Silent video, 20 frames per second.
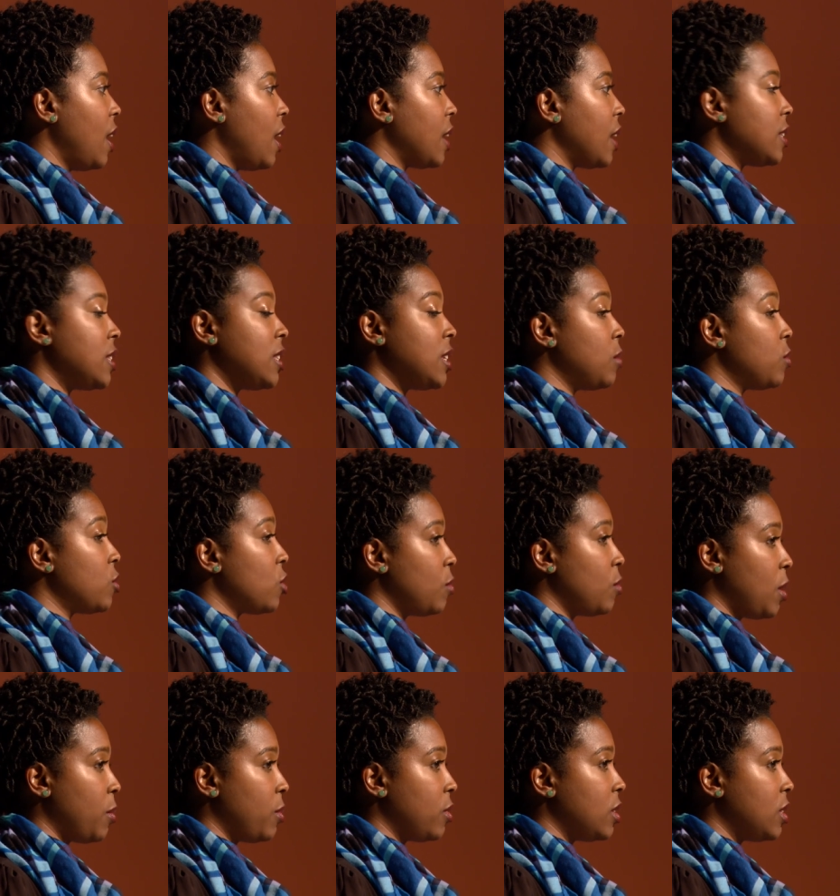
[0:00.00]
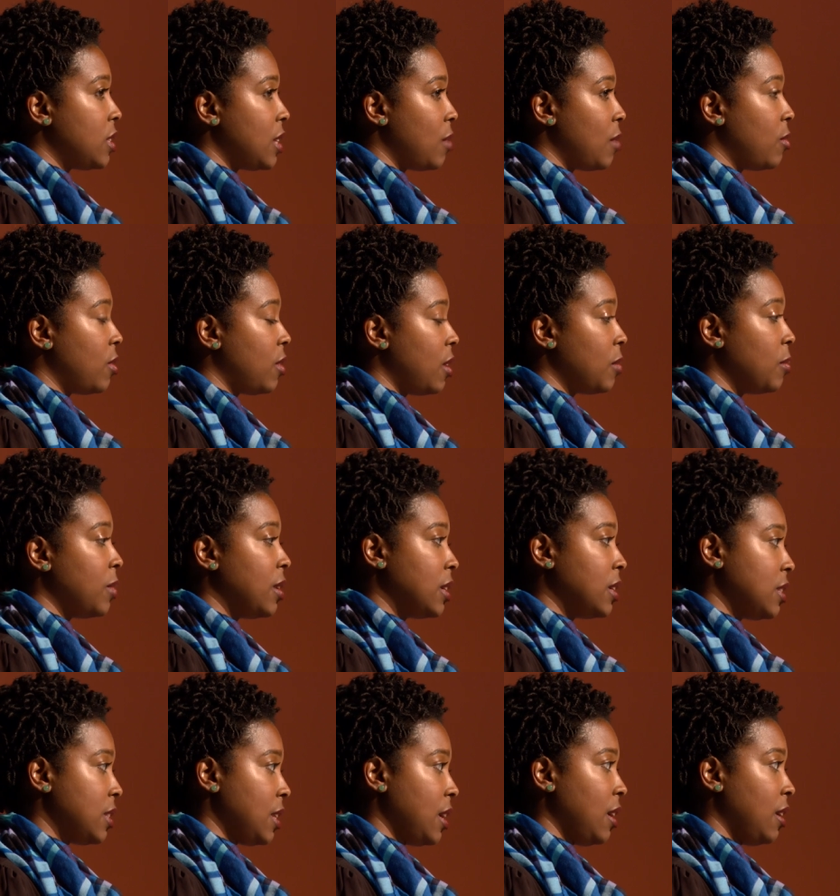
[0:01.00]
I seem to remember the same thing being
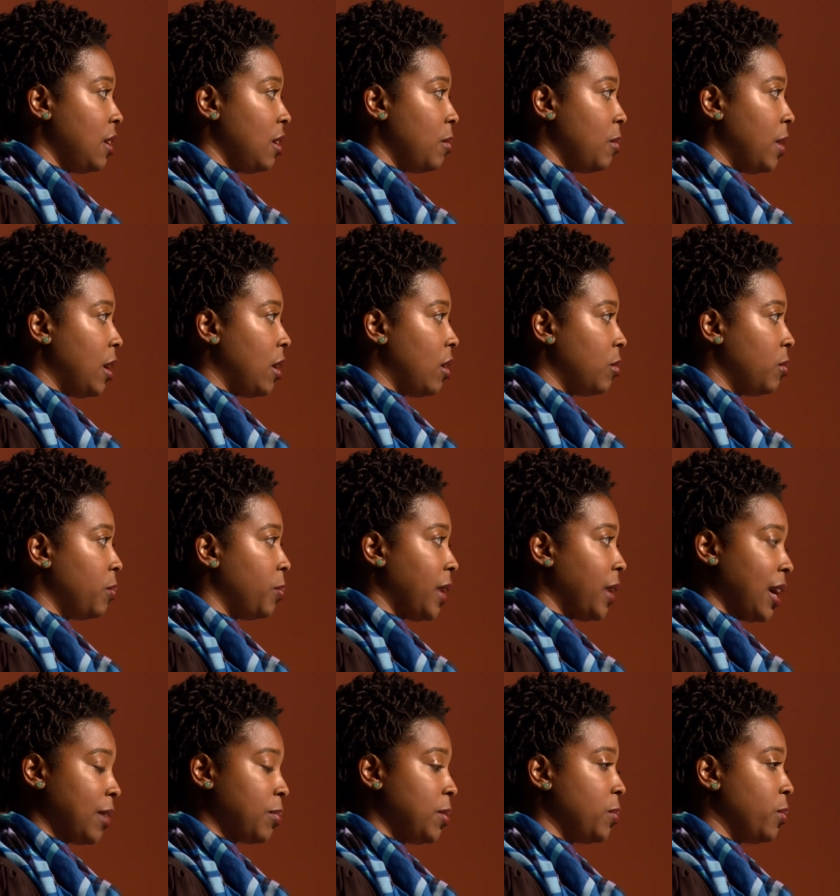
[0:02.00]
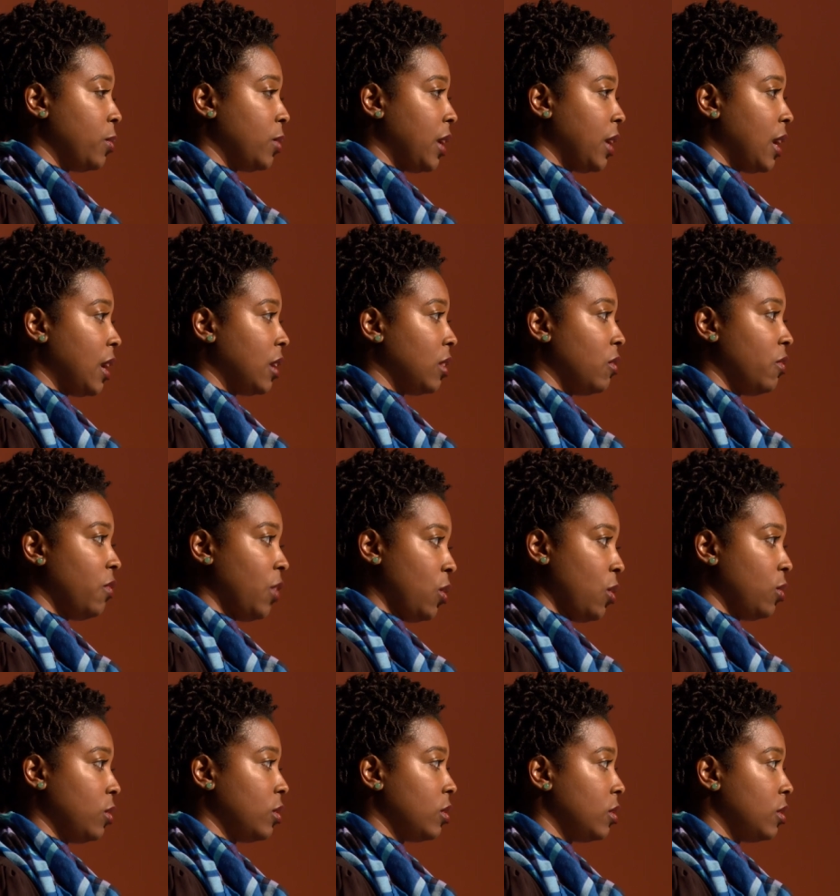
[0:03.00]
said about black people getting the
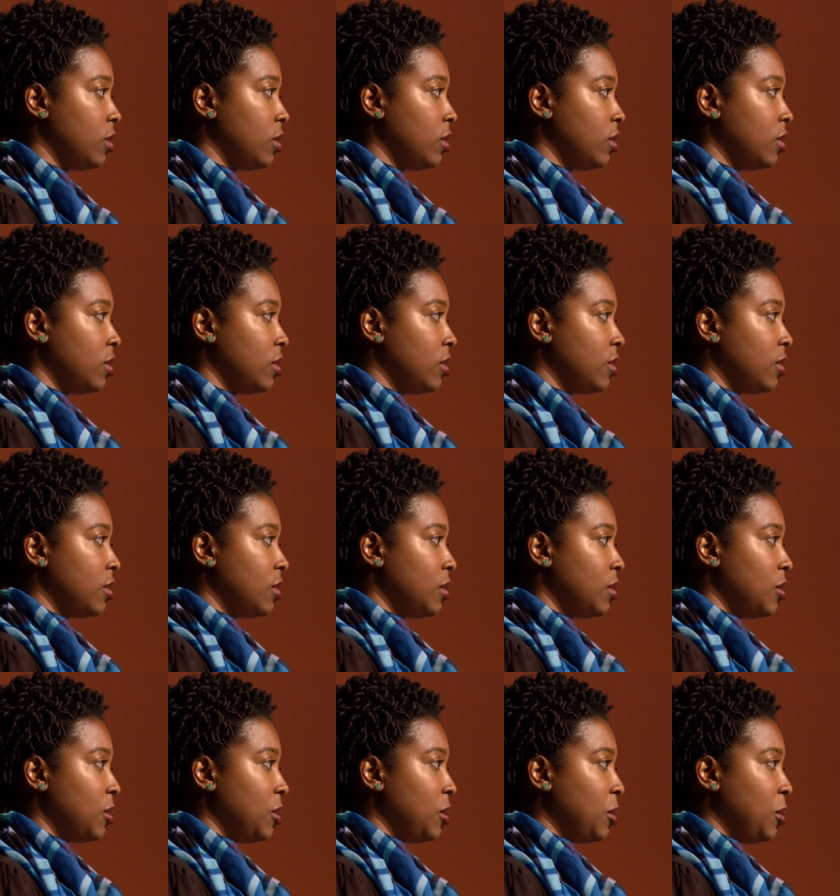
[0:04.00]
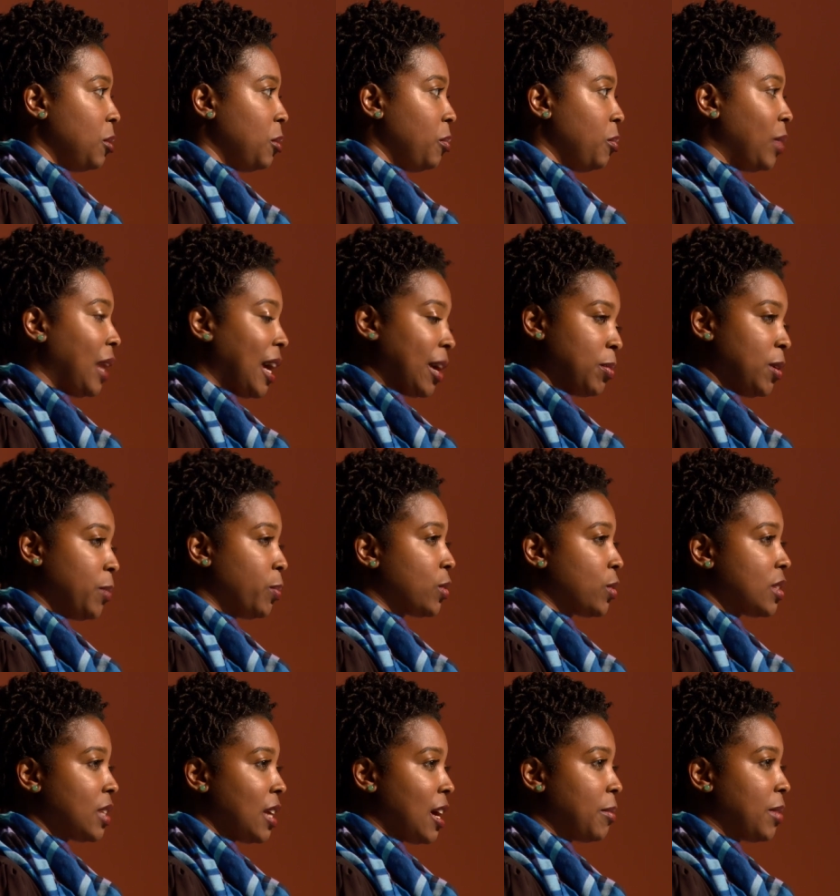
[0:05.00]
vote, black people
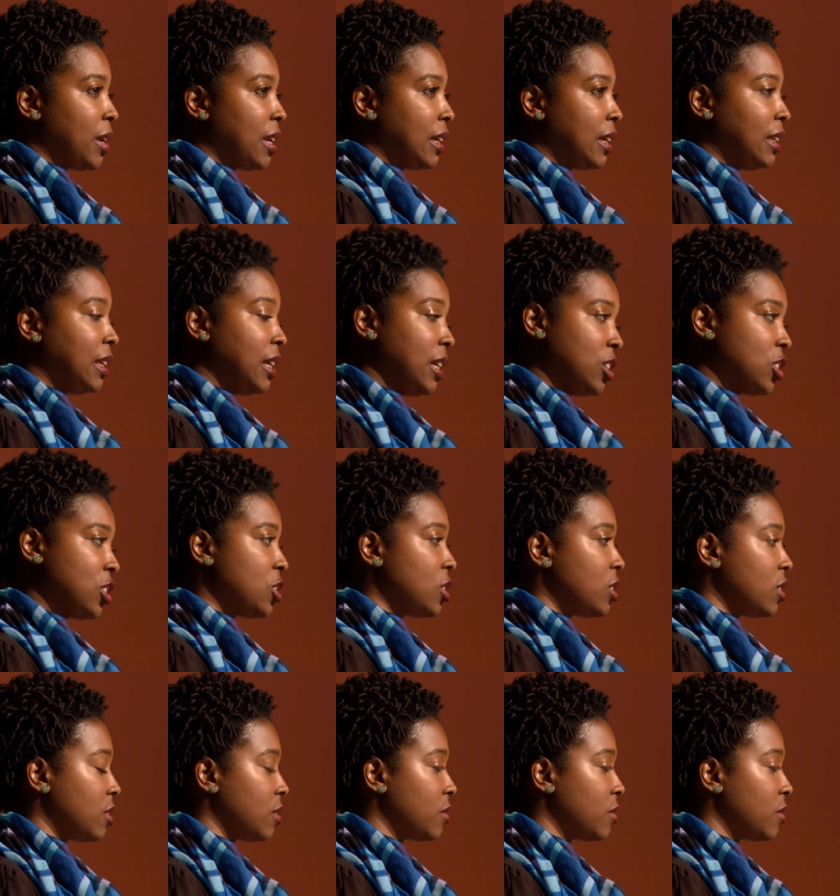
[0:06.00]
stop getting lynched,